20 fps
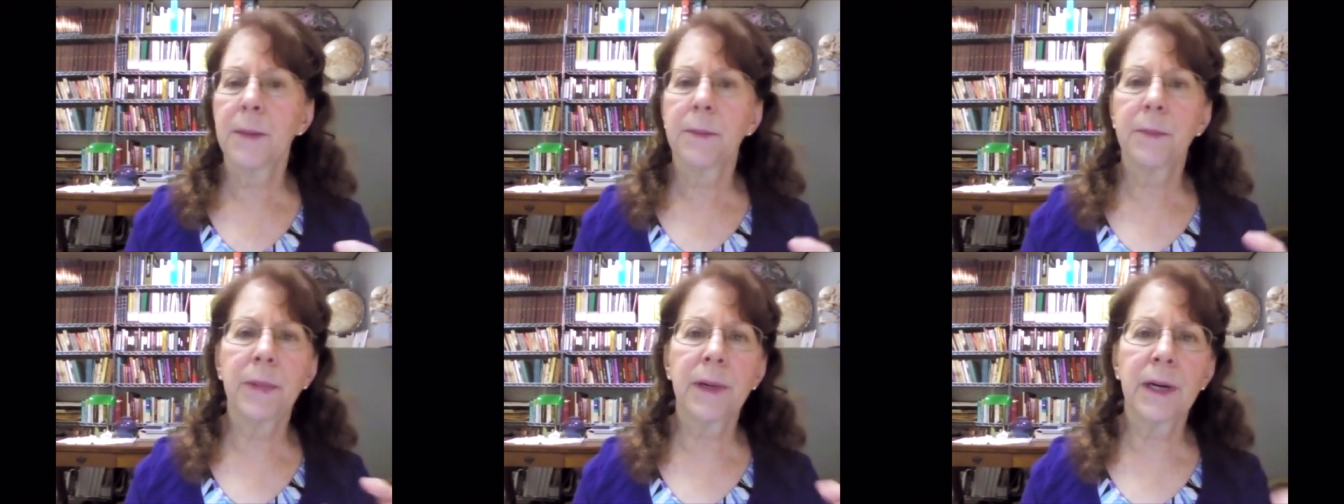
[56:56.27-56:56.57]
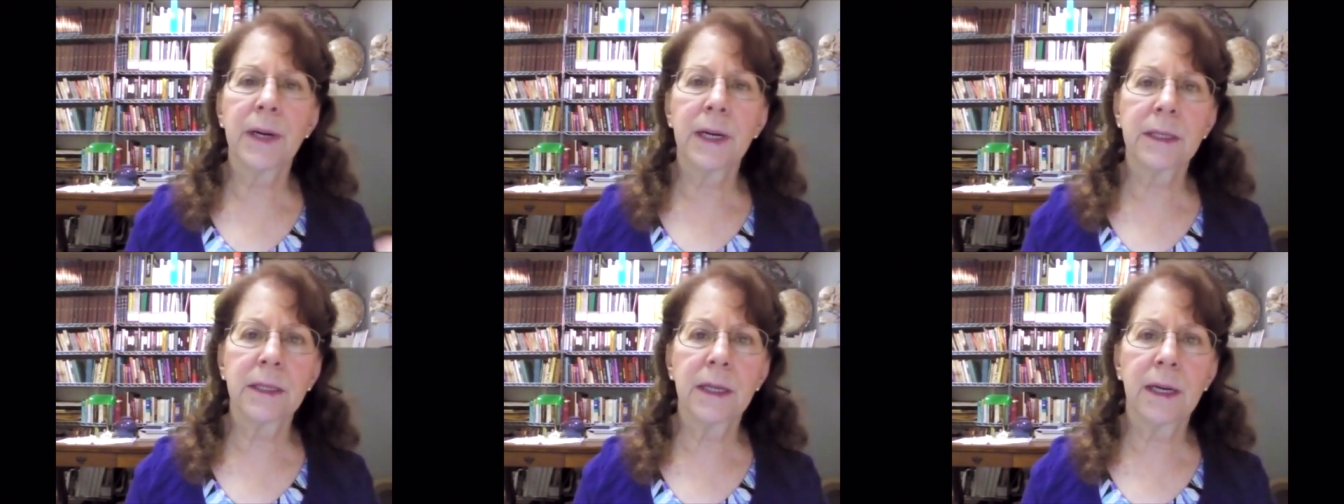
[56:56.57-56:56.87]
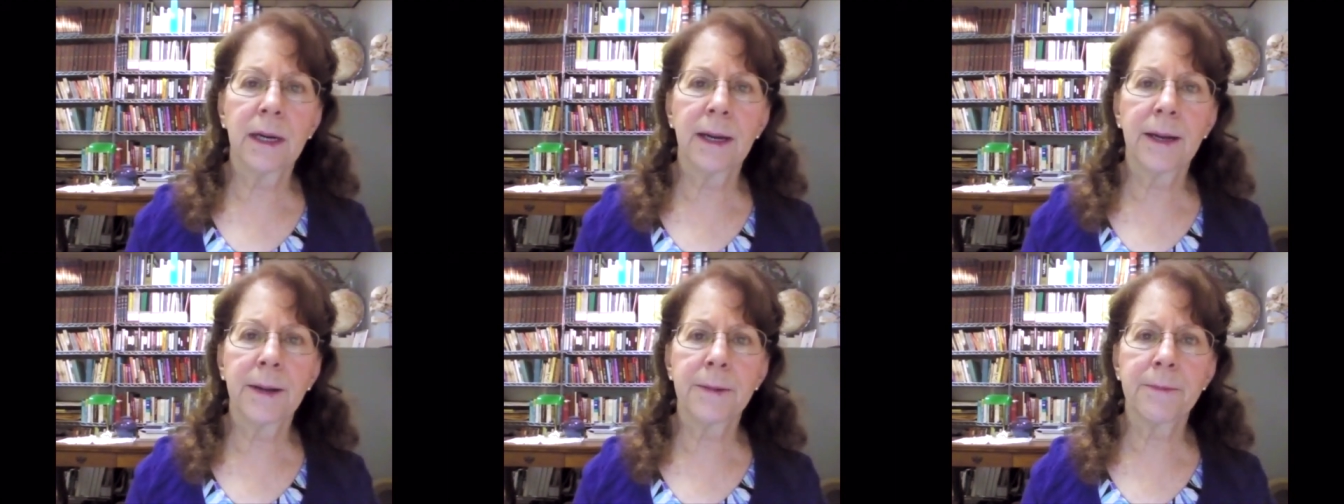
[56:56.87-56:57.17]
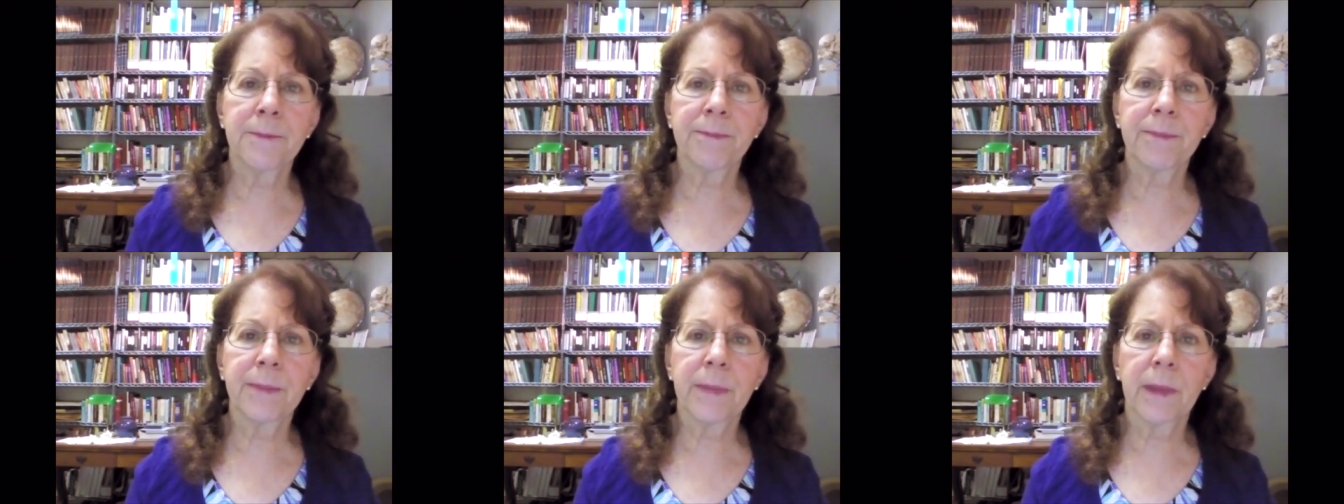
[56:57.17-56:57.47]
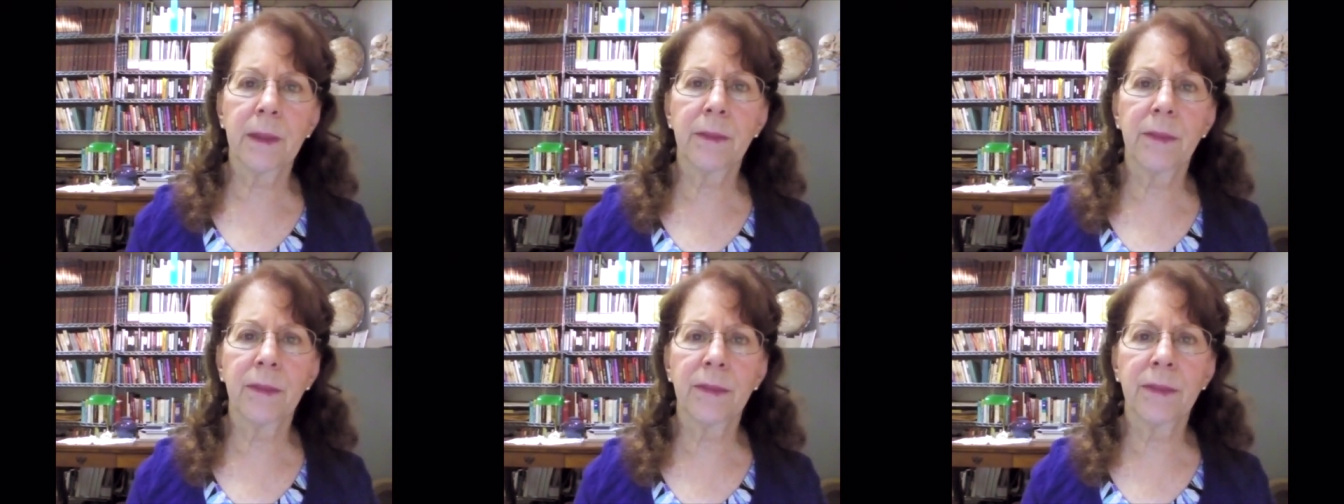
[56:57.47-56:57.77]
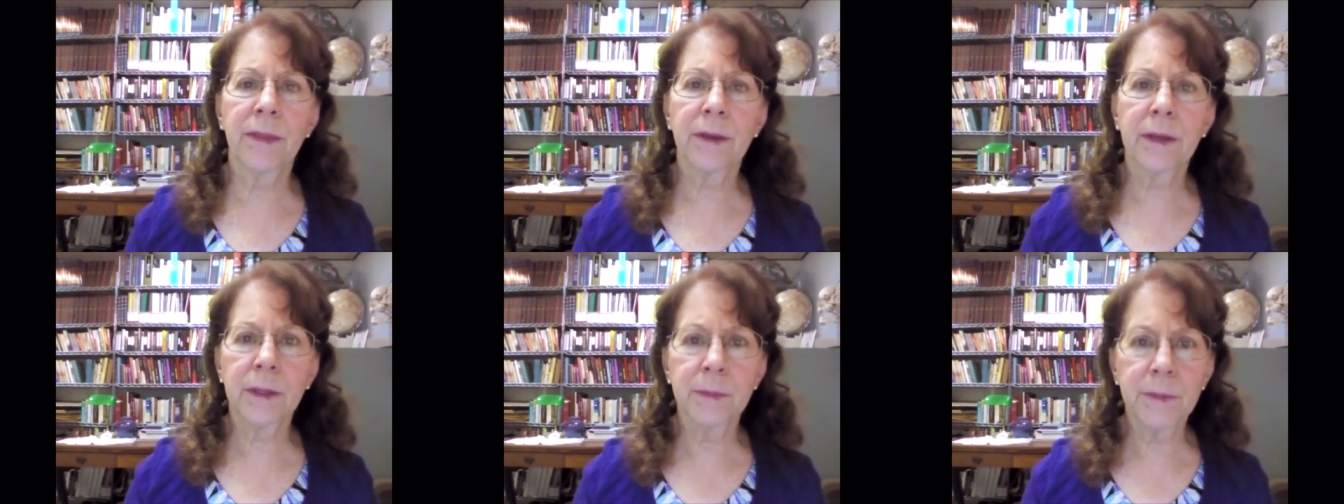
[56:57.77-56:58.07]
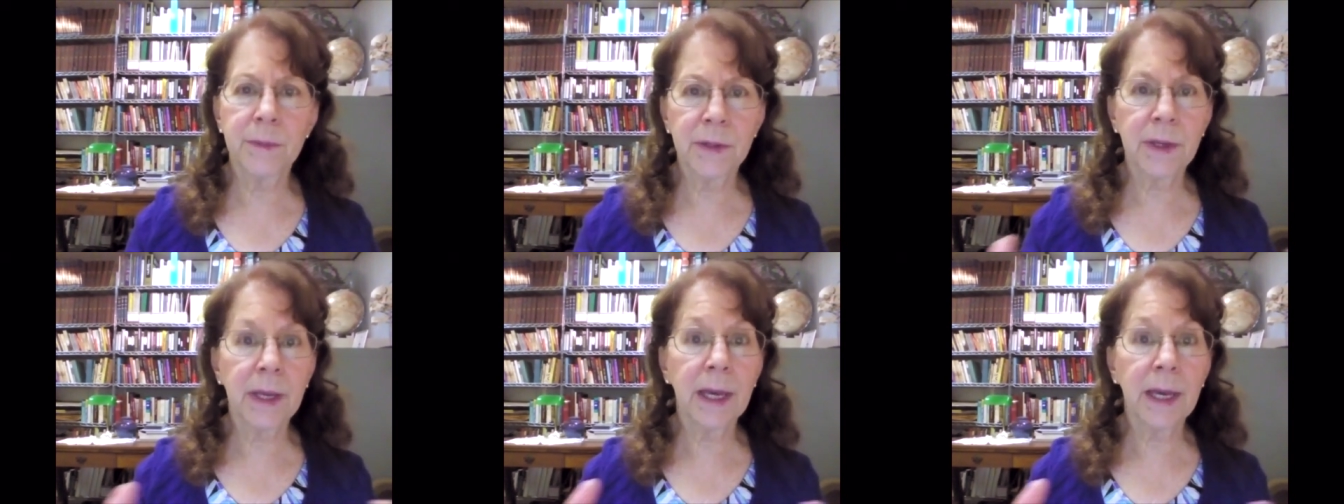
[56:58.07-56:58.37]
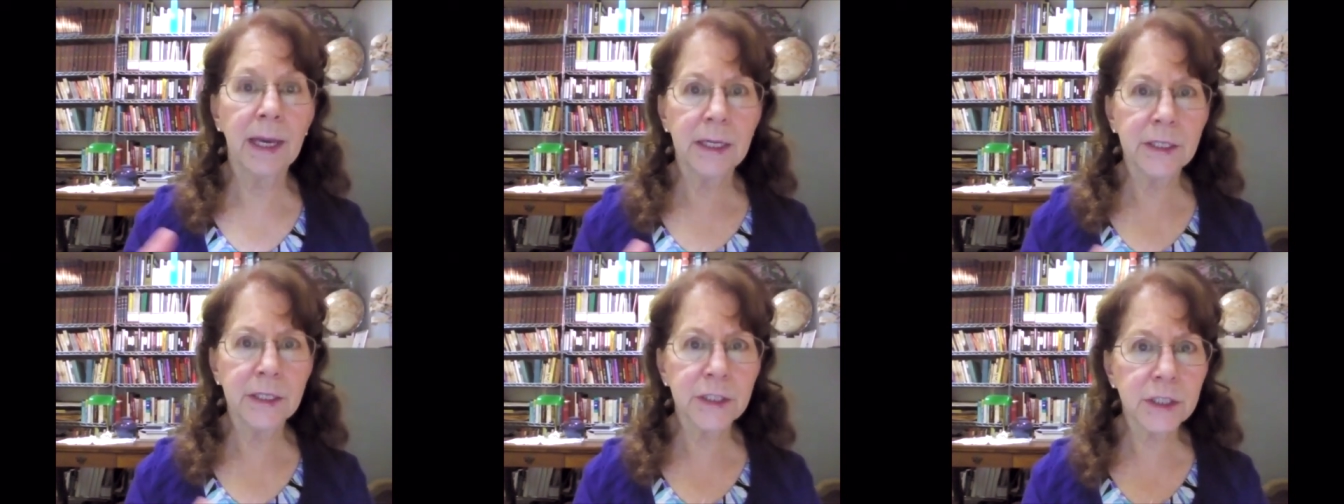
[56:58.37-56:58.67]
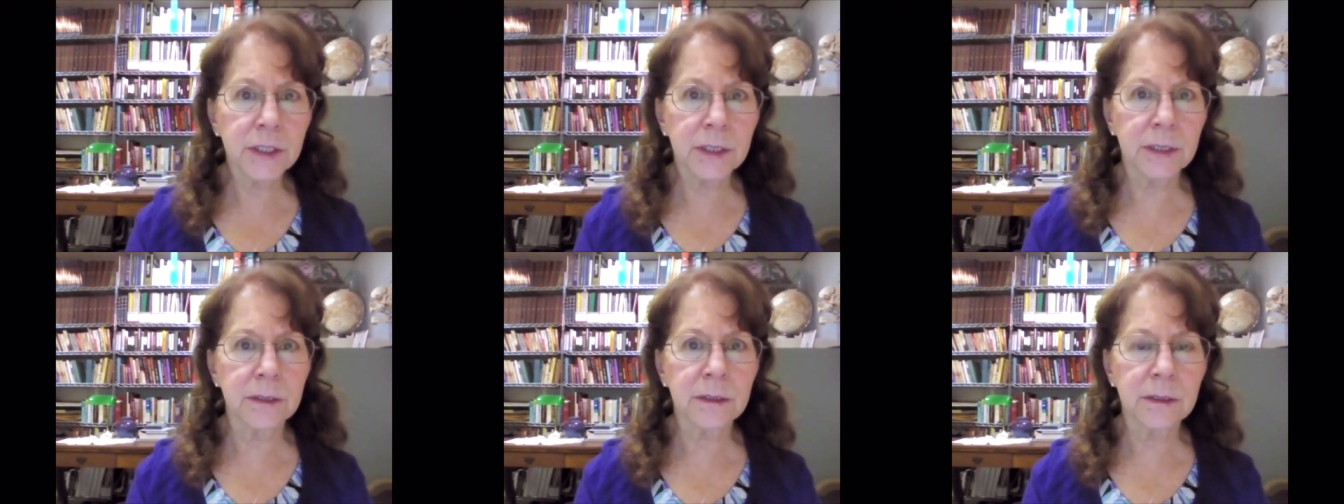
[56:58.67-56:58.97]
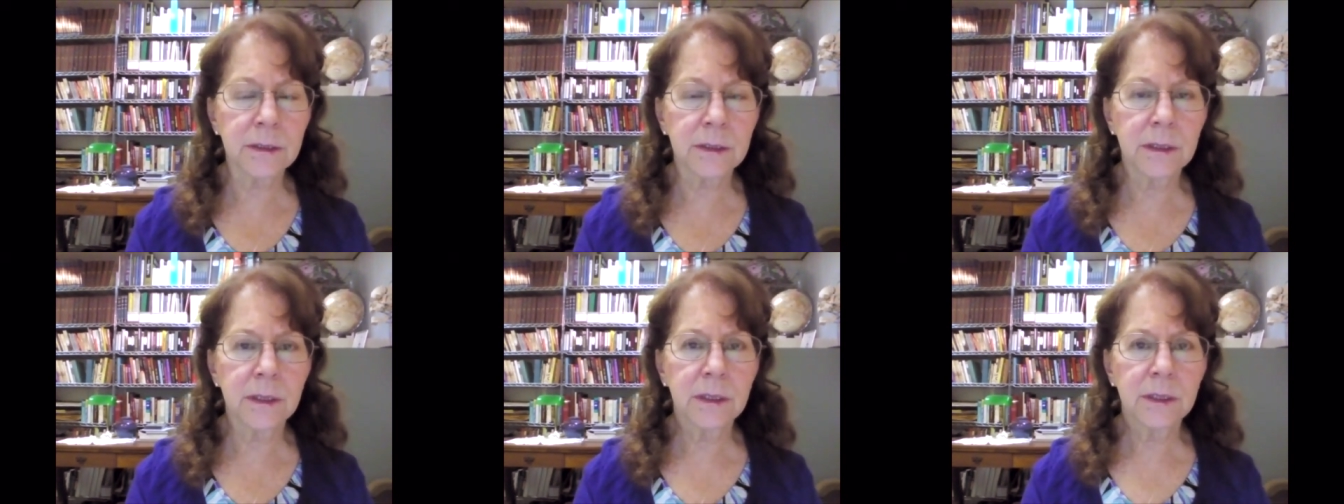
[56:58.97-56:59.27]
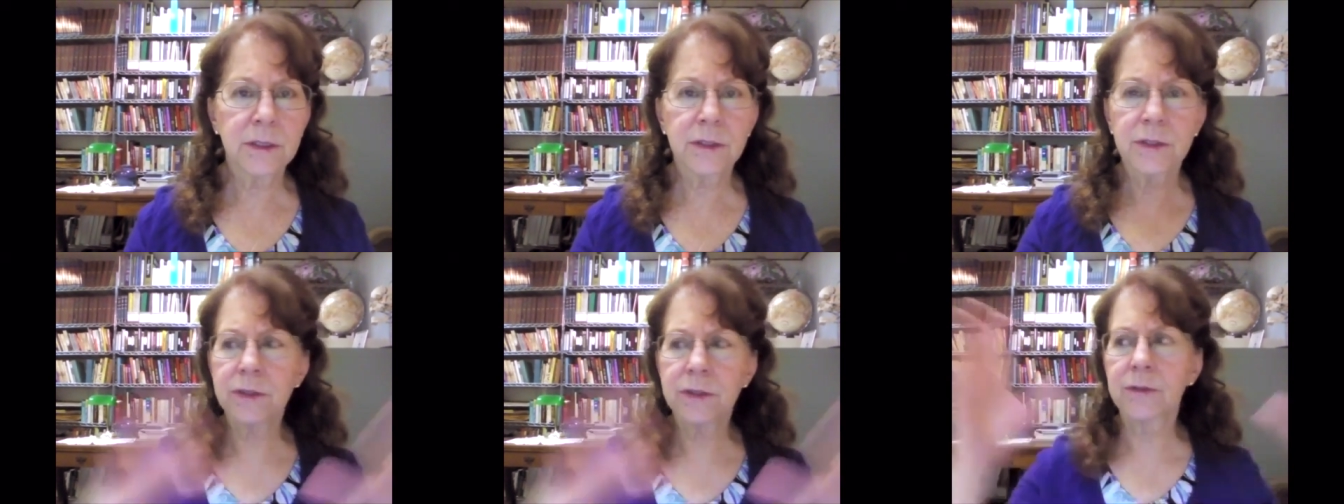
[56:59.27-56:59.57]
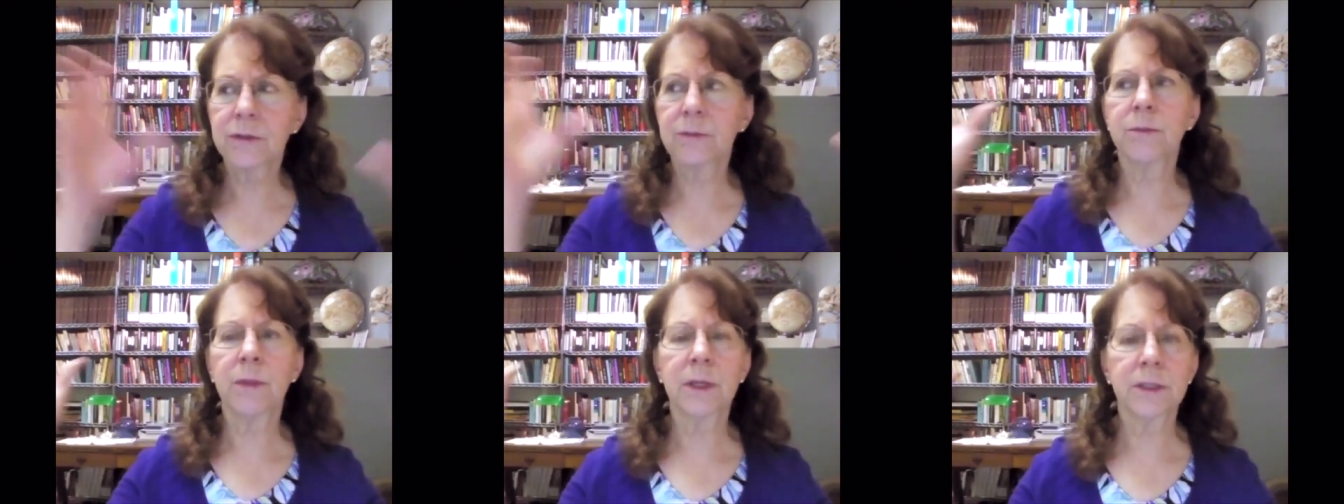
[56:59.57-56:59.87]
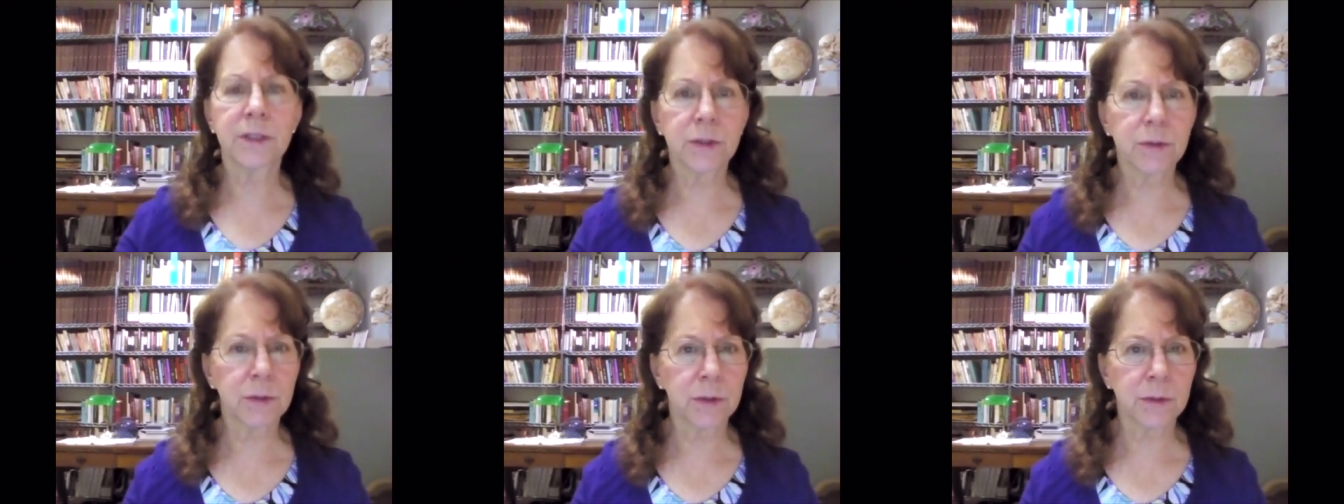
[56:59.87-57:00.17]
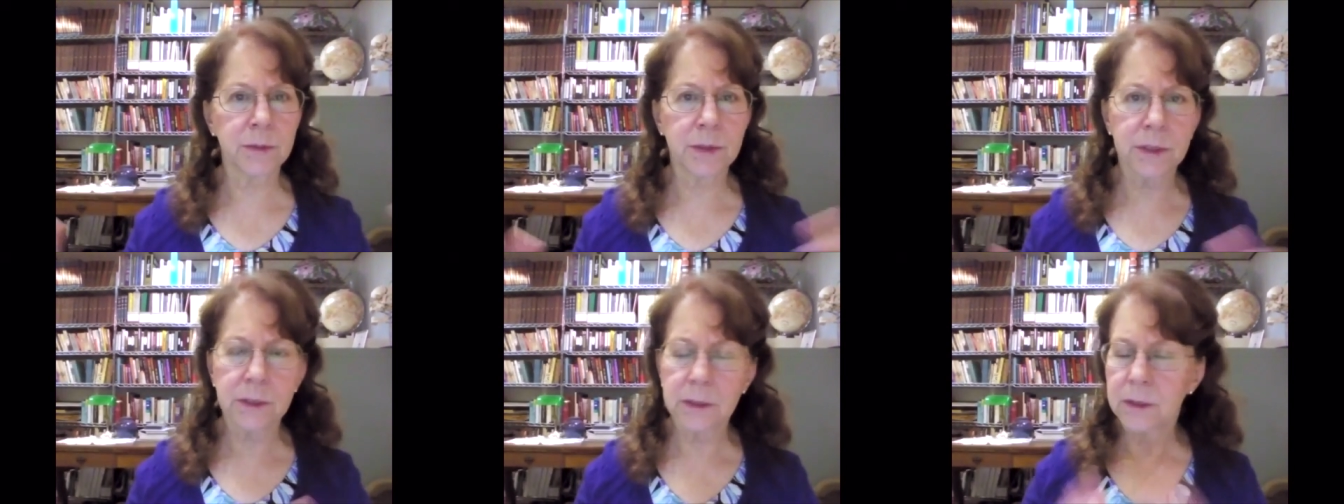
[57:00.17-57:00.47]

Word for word: But um, the communication just mushroomed.